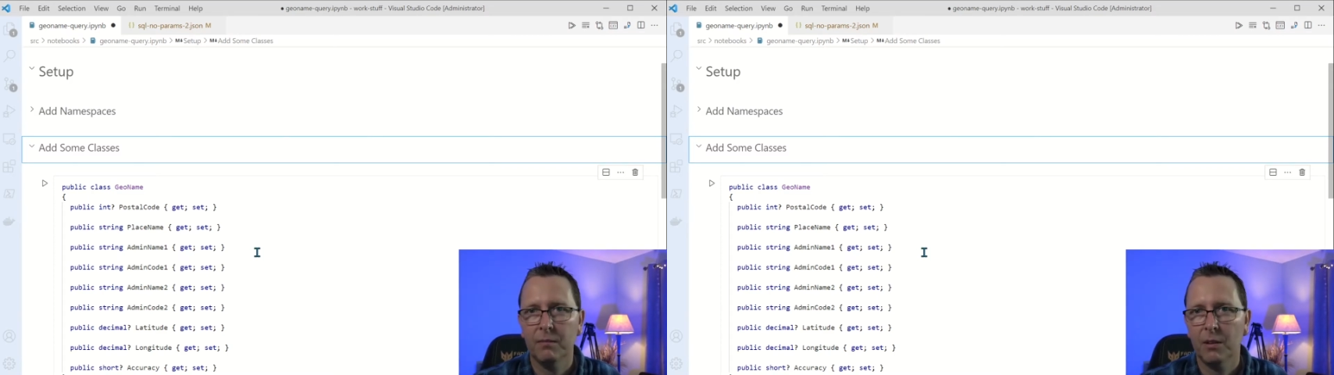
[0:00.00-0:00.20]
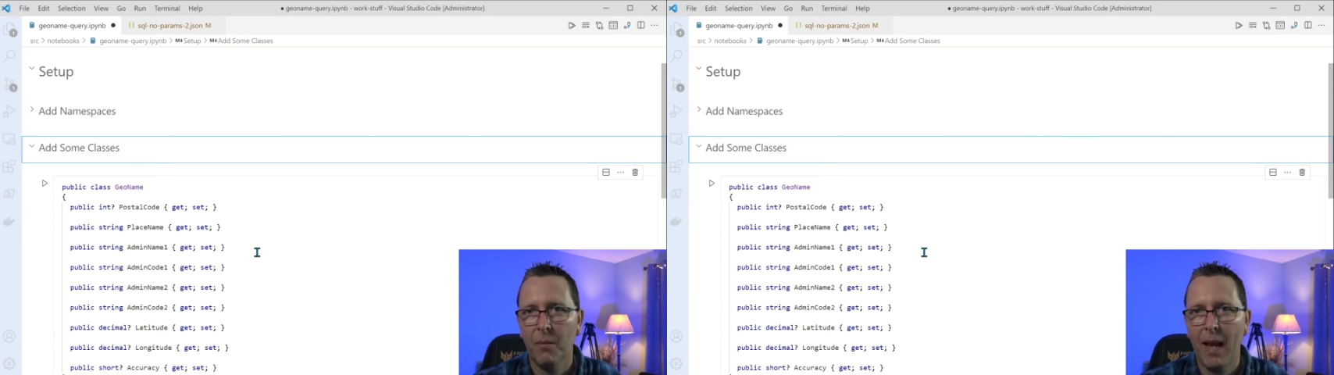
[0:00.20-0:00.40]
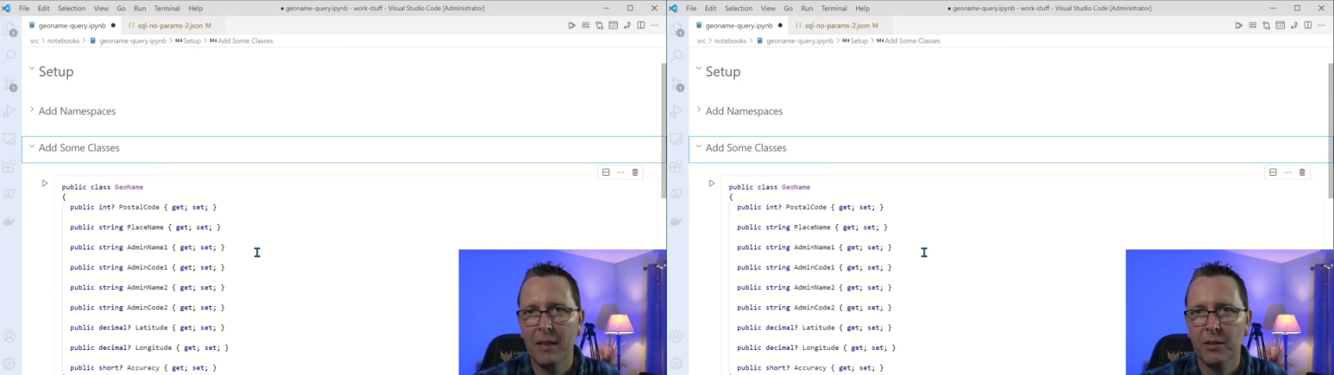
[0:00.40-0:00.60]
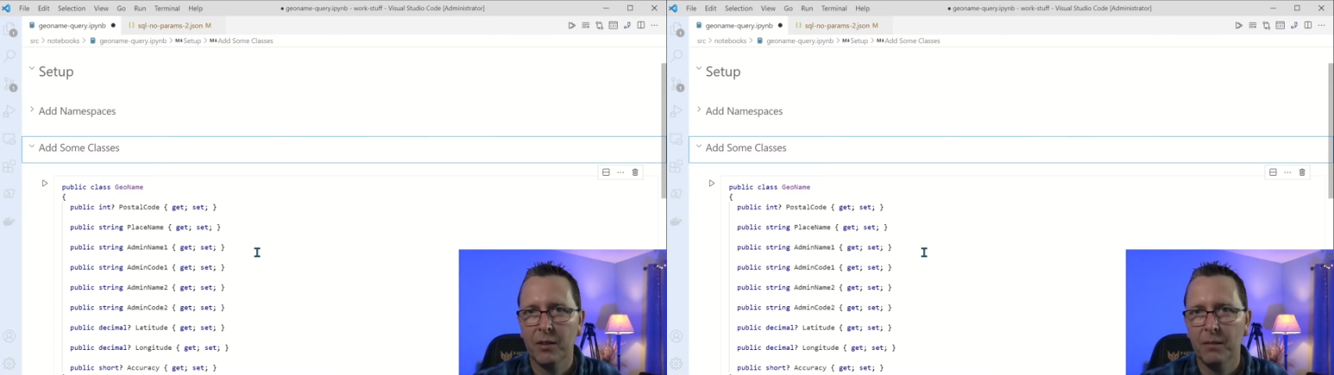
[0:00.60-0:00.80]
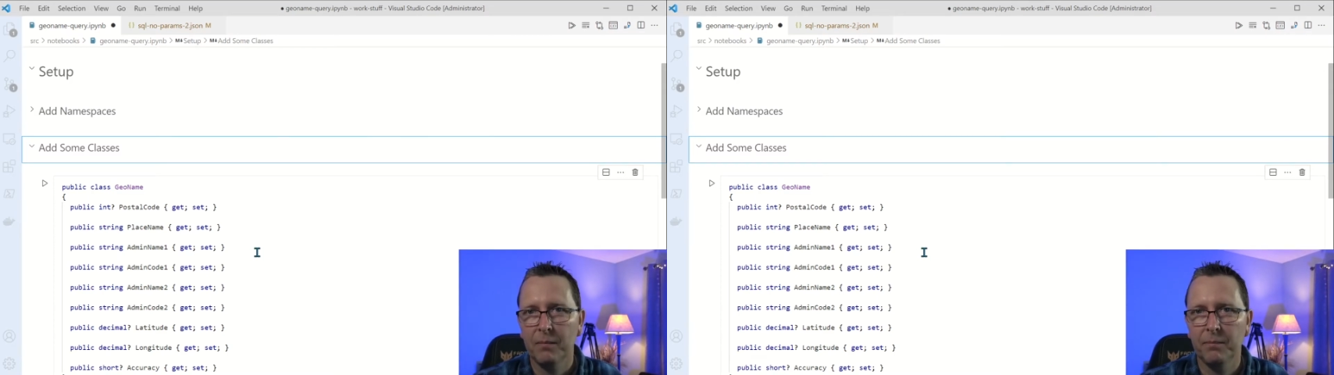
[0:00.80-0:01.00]
to match
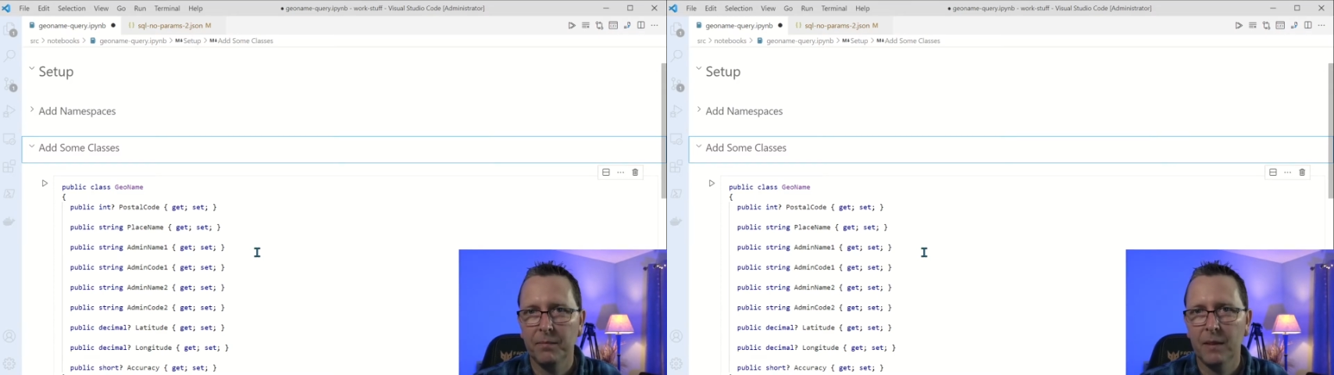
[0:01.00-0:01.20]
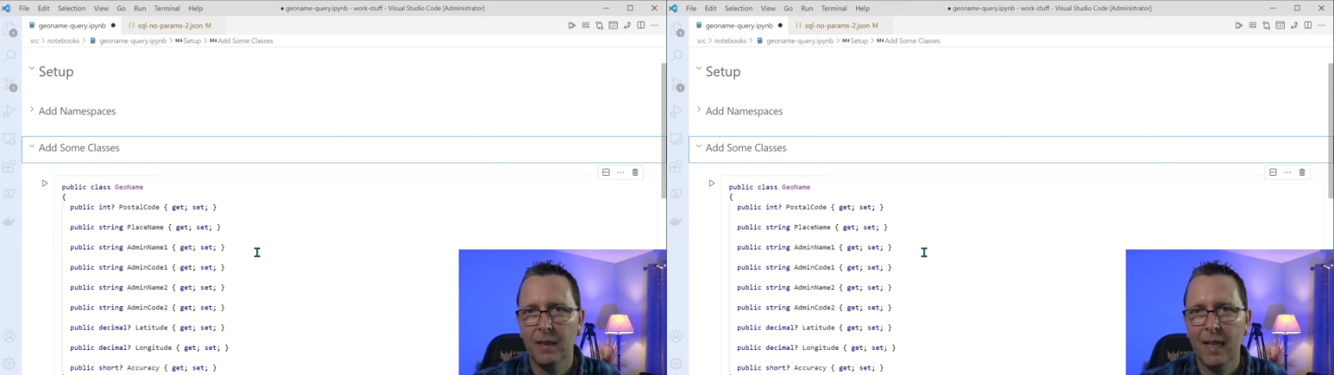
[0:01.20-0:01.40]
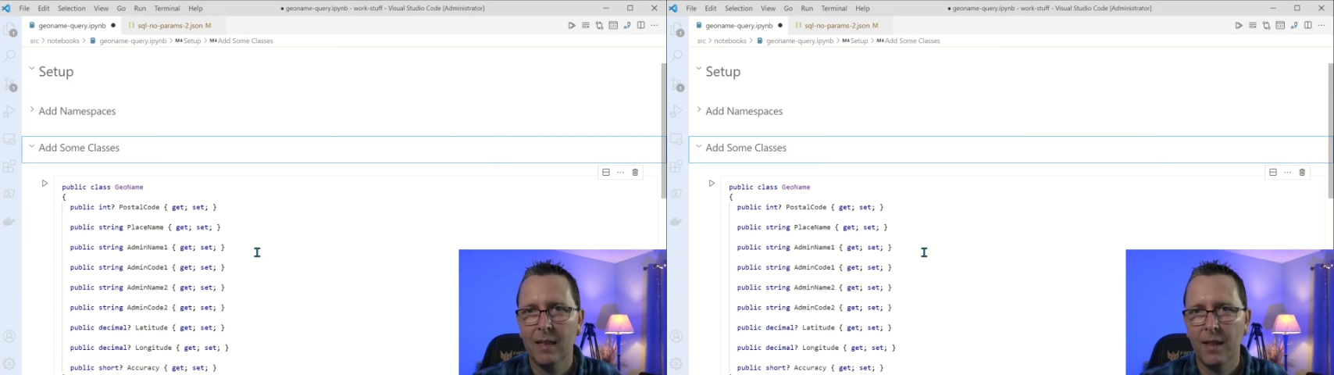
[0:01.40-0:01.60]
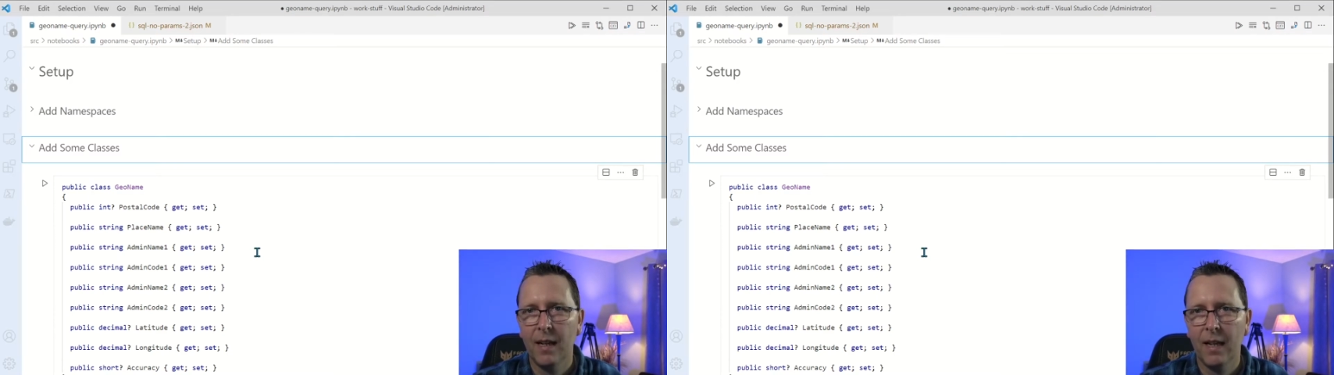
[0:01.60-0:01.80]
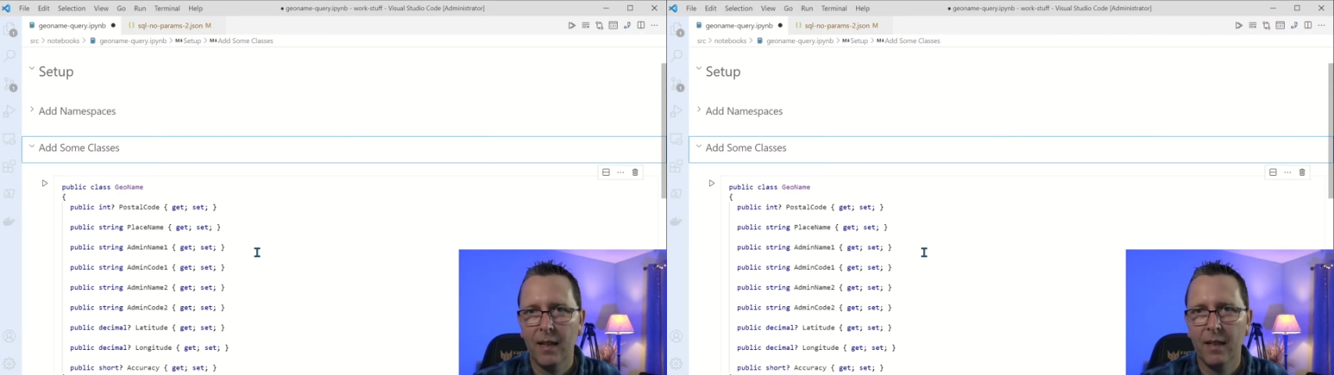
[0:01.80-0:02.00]
some data that
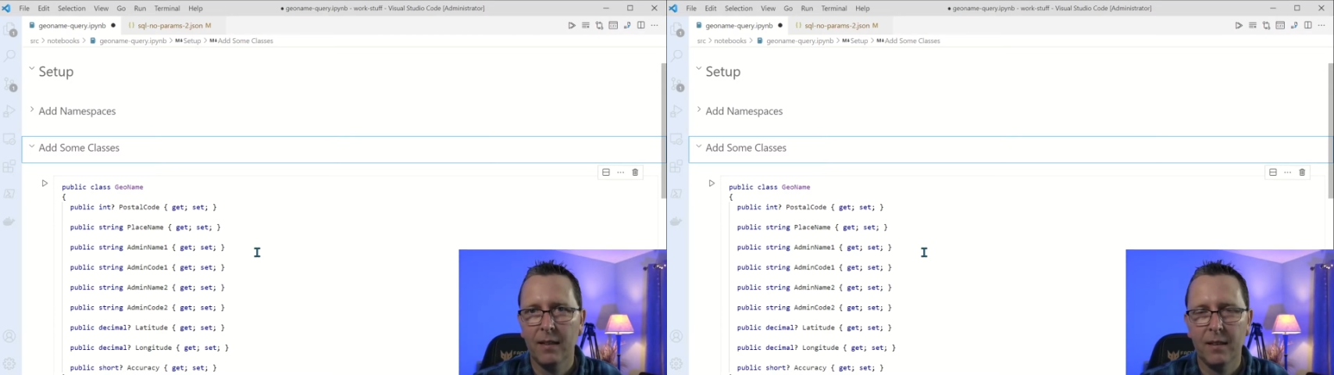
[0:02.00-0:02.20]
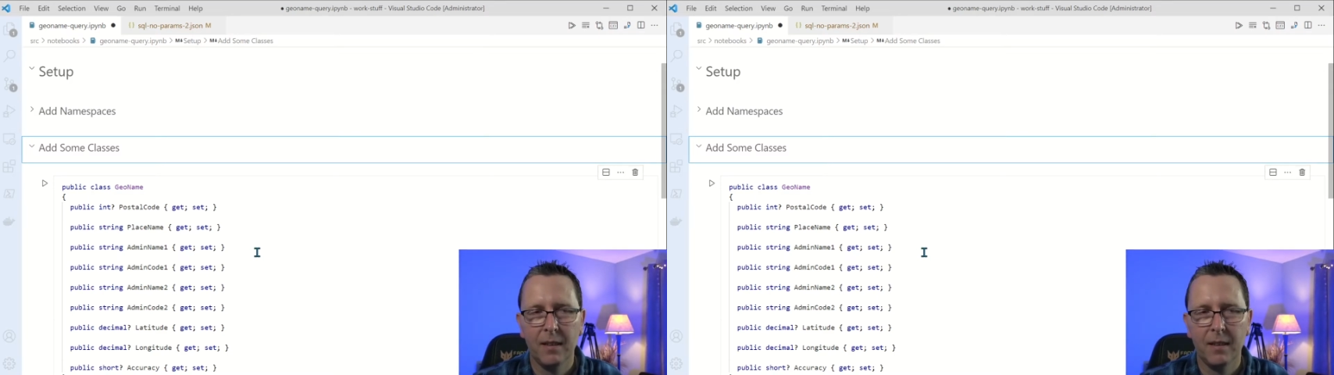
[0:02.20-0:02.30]
I had